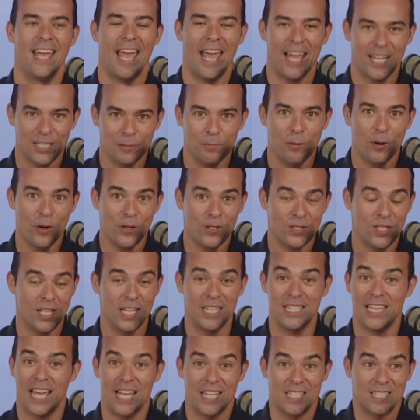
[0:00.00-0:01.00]
experts, and
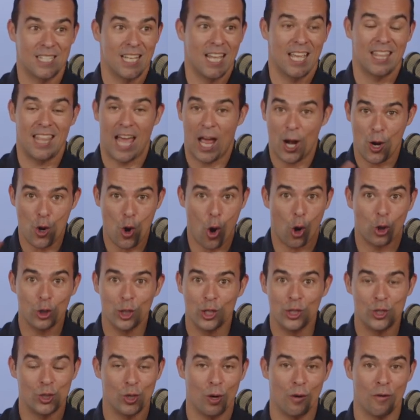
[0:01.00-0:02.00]
he takes that
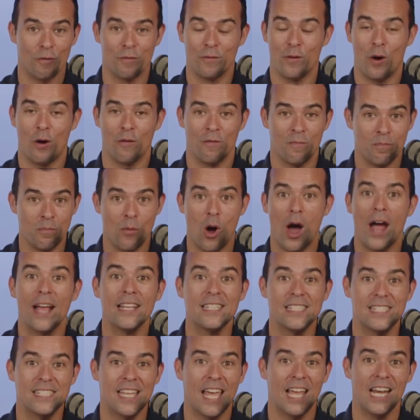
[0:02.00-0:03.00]
knowledge of
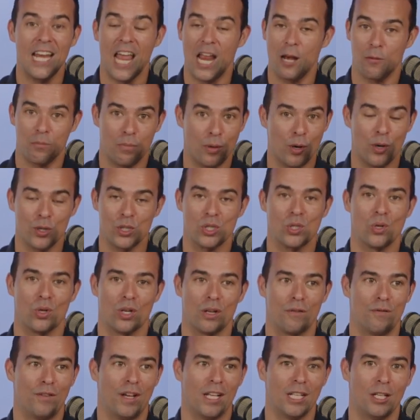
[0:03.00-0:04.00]
mindset and personal
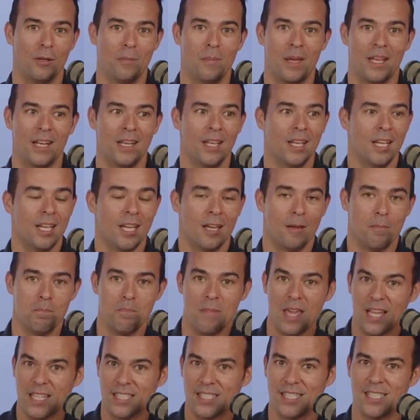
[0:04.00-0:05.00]
development,
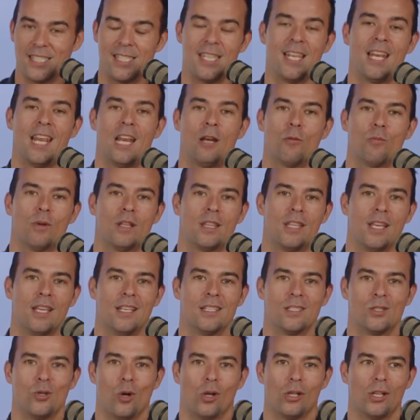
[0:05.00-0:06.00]
mixes it in with
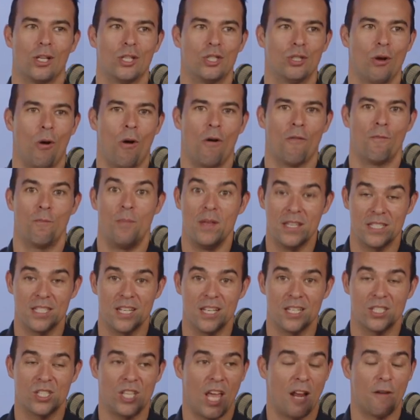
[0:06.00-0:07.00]
his knowledge of
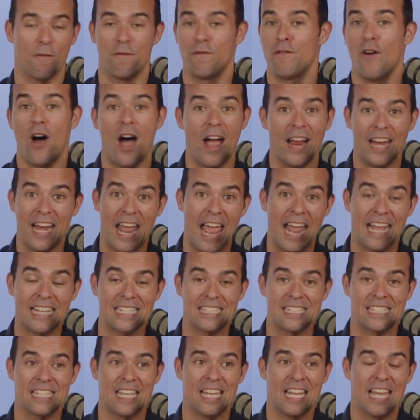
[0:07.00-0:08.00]
business and
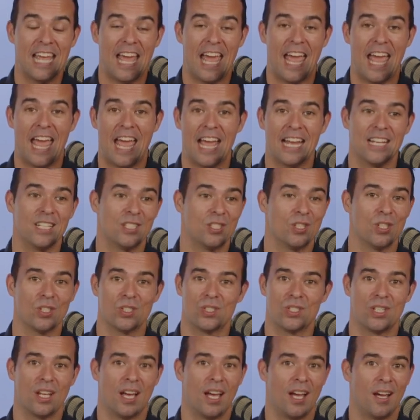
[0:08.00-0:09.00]
finance, and he's
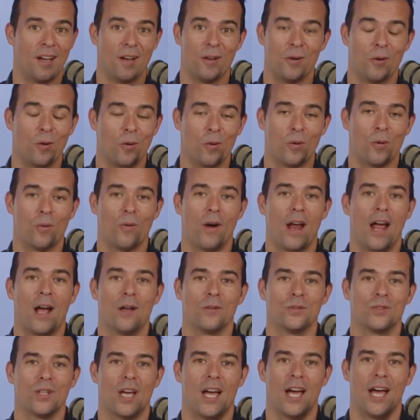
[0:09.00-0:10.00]
just an
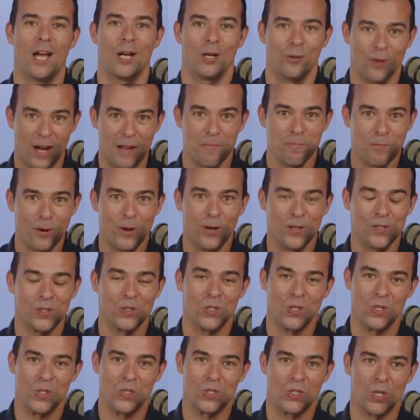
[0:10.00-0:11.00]
all-round great
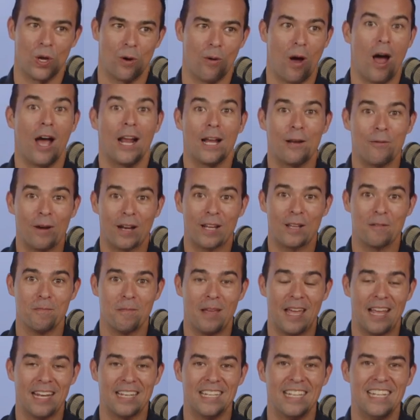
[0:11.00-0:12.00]
person. So highly
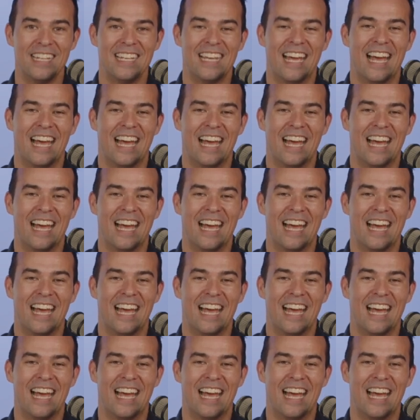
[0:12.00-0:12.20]
recommend